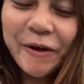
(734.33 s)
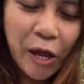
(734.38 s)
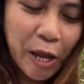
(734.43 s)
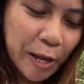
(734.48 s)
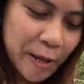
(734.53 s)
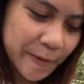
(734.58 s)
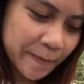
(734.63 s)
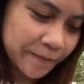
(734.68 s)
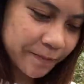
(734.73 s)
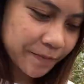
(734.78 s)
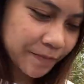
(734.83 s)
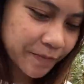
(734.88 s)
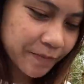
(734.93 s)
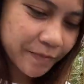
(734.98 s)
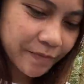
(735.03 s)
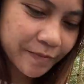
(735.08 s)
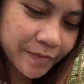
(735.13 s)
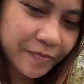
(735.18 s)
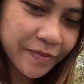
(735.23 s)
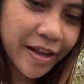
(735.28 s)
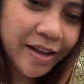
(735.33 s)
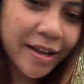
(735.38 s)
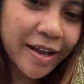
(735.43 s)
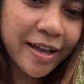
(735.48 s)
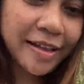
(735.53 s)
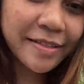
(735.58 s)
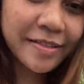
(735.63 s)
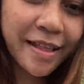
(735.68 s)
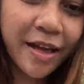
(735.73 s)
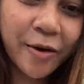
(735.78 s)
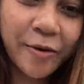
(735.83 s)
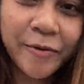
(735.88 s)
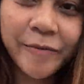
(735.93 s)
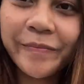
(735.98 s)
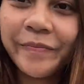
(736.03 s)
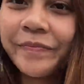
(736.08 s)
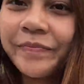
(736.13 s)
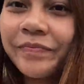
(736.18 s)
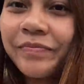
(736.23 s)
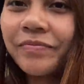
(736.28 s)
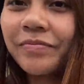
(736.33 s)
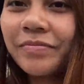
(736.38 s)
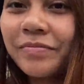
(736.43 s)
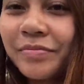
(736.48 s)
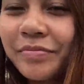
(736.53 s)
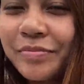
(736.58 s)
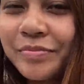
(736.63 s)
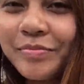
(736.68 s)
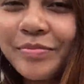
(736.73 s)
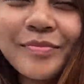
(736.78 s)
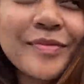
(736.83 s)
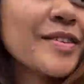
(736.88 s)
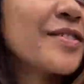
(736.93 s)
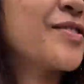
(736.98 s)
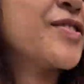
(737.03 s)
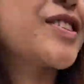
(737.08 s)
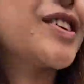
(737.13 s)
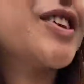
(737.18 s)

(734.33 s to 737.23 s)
kay Daghan daw. Si